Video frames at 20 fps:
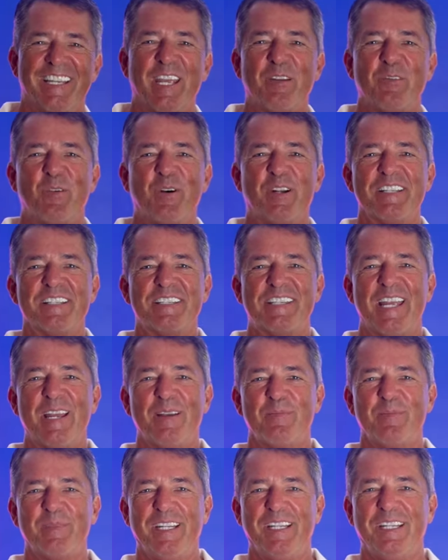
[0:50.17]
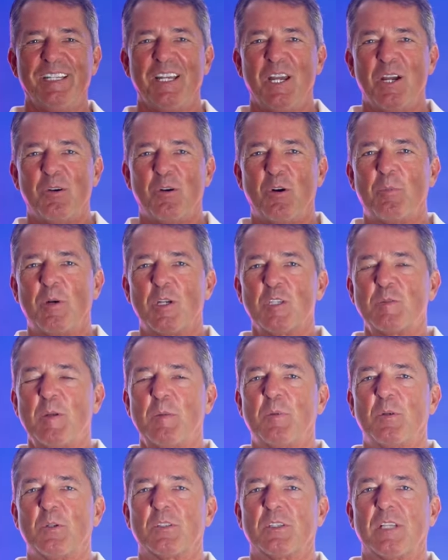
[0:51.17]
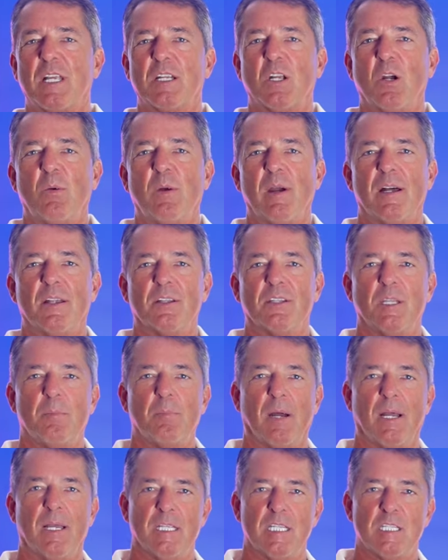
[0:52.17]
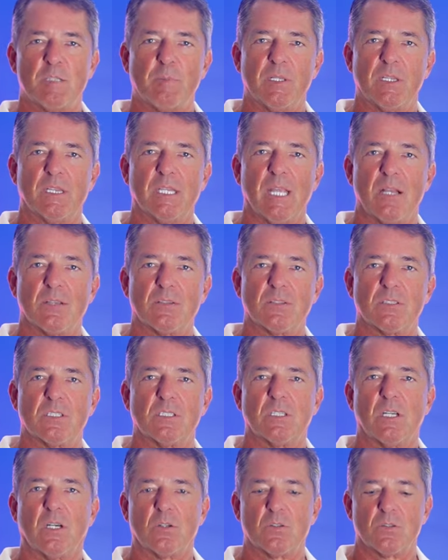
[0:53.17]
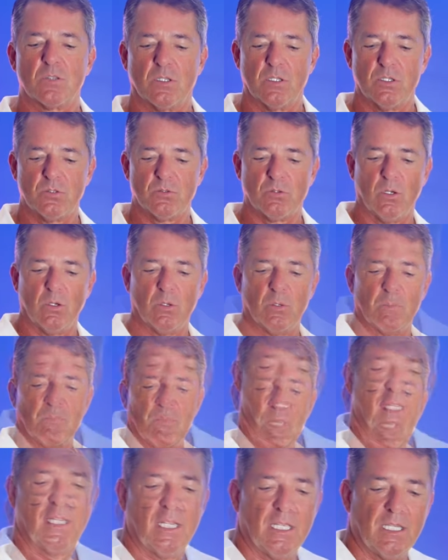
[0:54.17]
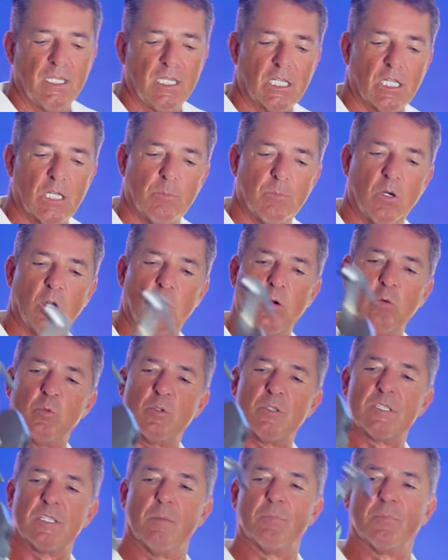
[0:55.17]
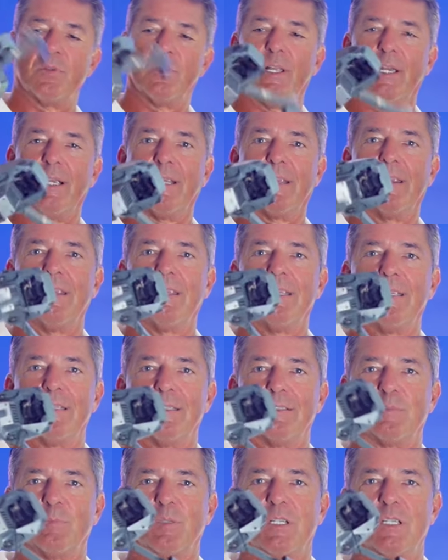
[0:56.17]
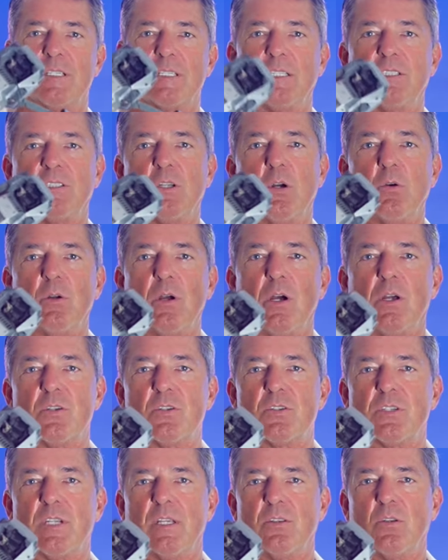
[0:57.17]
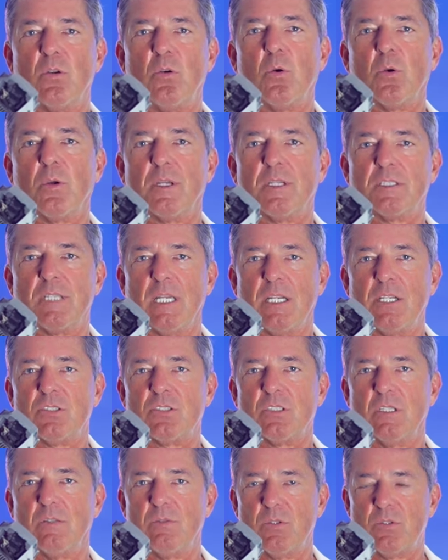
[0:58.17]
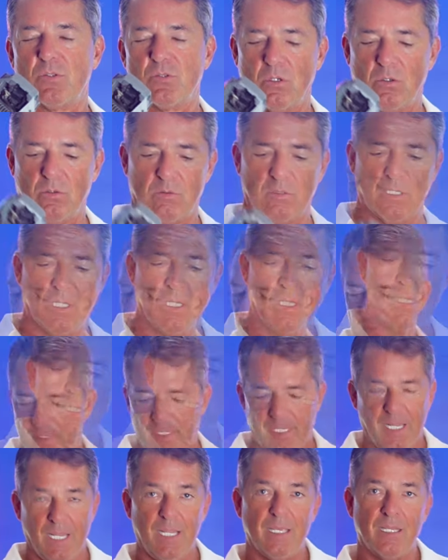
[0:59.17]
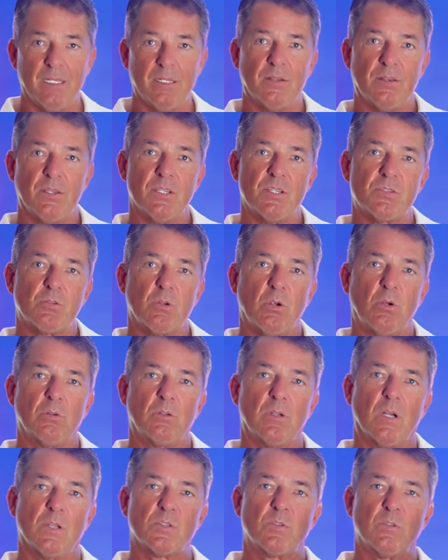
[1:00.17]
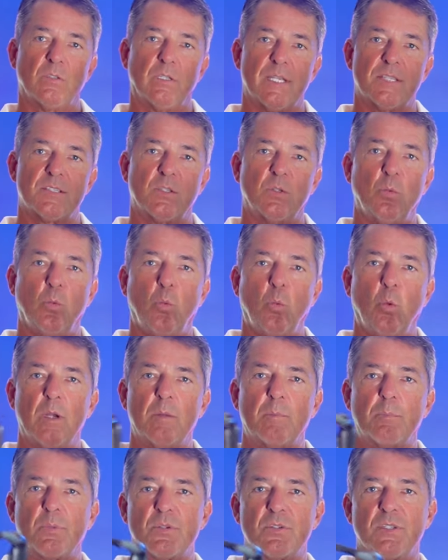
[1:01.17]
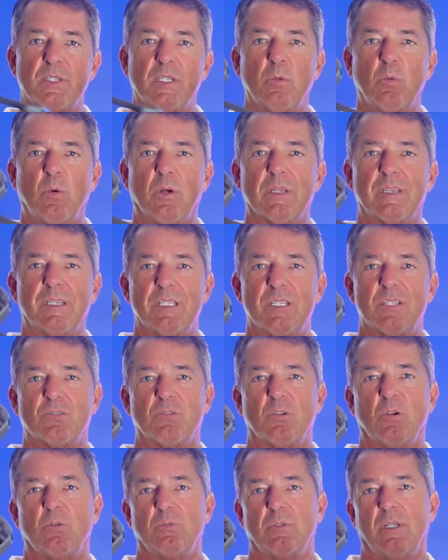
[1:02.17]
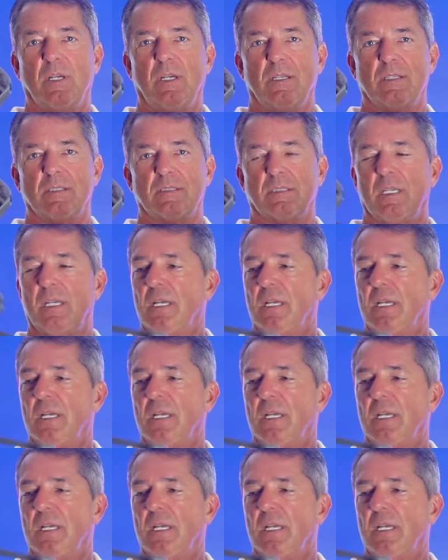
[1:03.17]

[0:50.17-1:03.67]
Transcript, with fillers: And what does that mean? Well, most people, they go out and they buy, they spend thousands of dollars on a drone, and they come home with something like this because they don't understand the orientation of a drone. And this drone costs less than one percent of what this drone does.